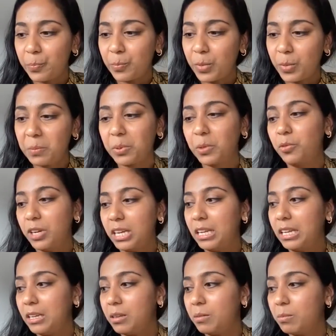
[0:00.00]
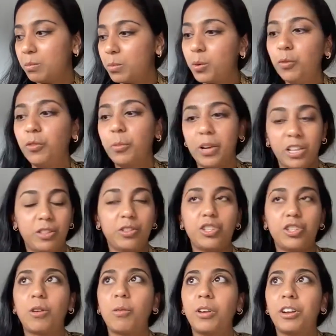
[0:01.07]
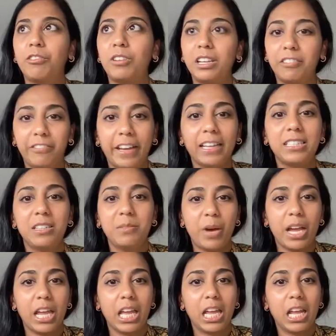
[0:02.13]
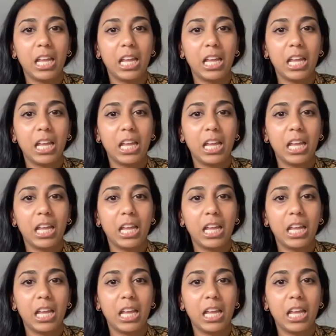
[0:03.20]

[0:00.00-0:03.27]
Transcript: people are really moved by the show and really affected by it